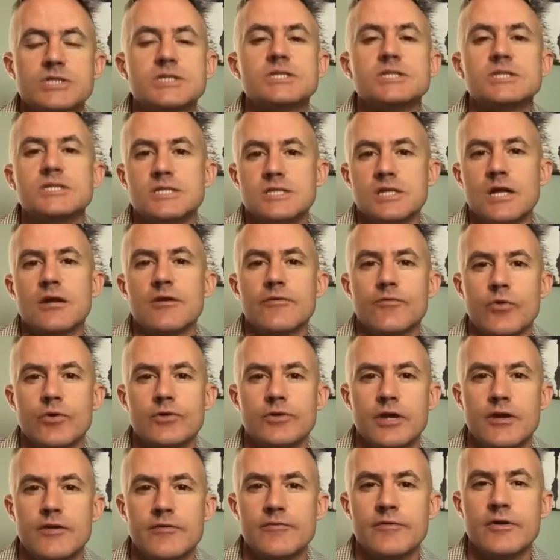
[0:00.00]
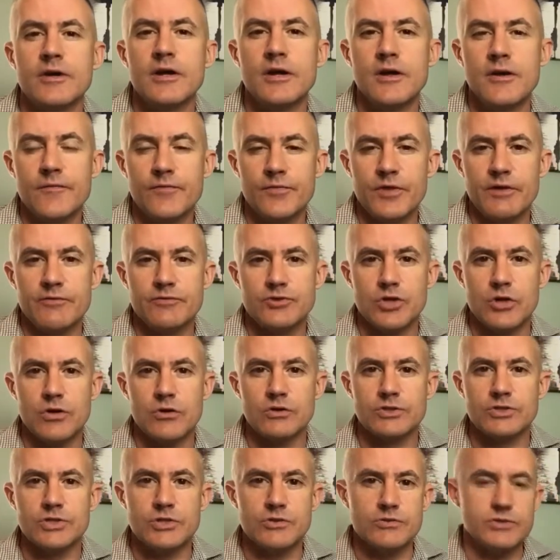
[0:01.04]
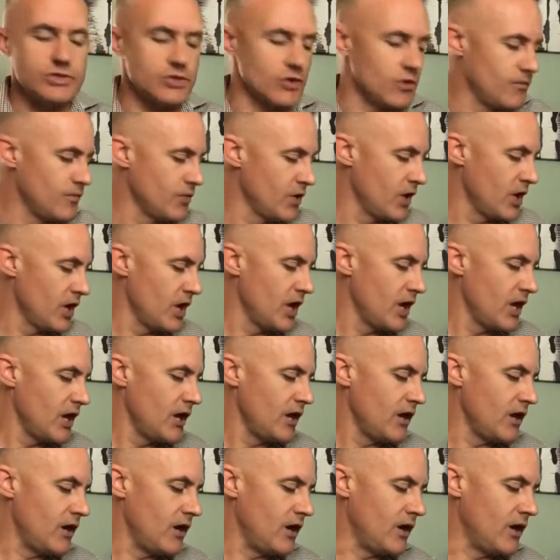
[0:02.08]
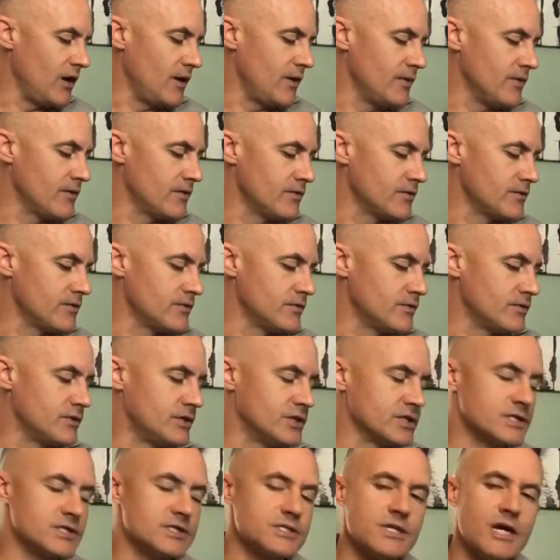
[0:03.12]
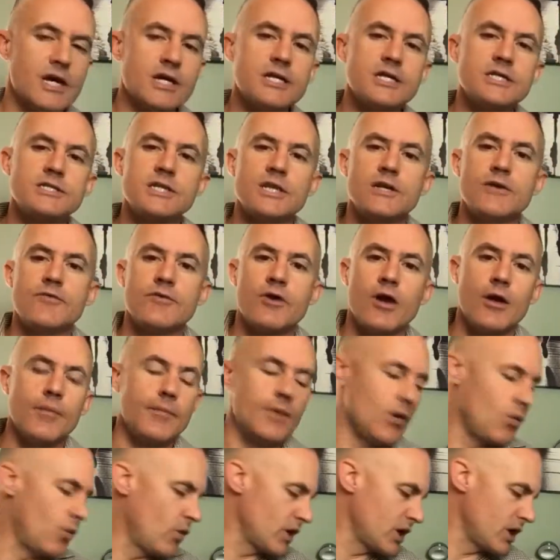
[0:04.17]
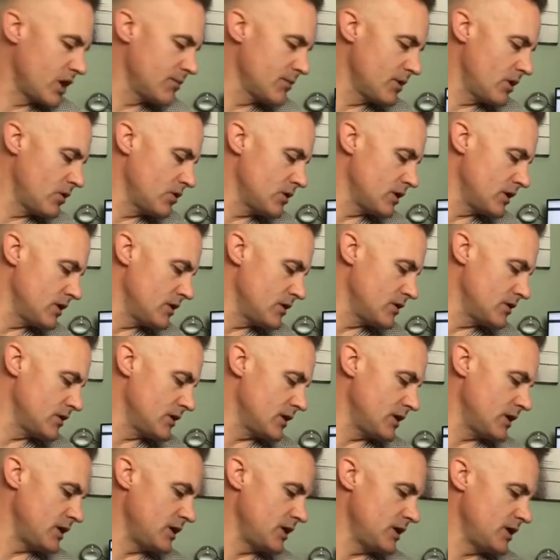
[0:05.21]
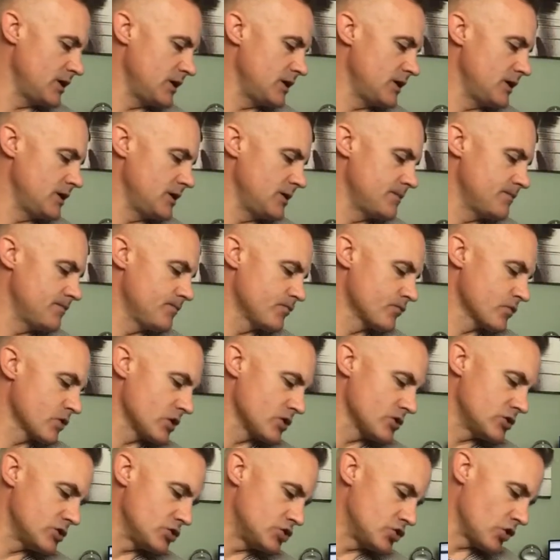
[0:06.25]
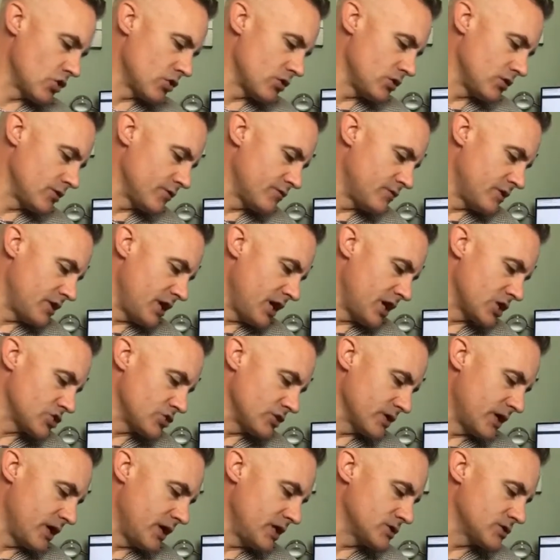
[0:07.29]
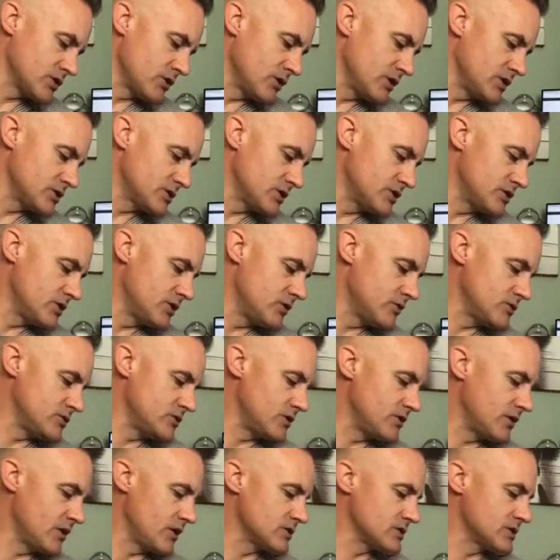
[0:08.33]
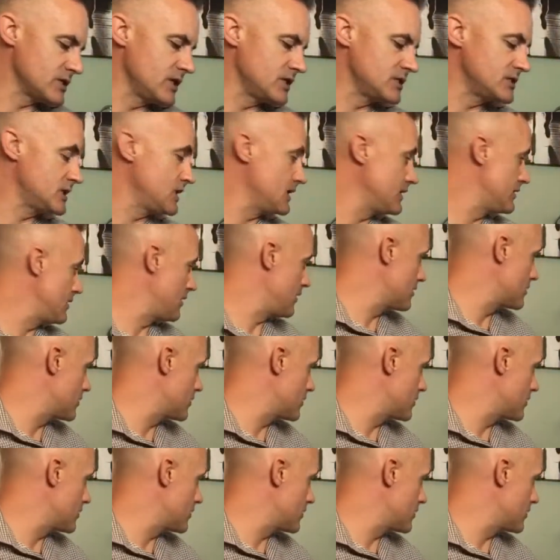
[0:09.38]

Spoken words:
instead of what they've turned to. So the studies that have come out, one came out in the Journal of the National Cancer Institute in 2018. The other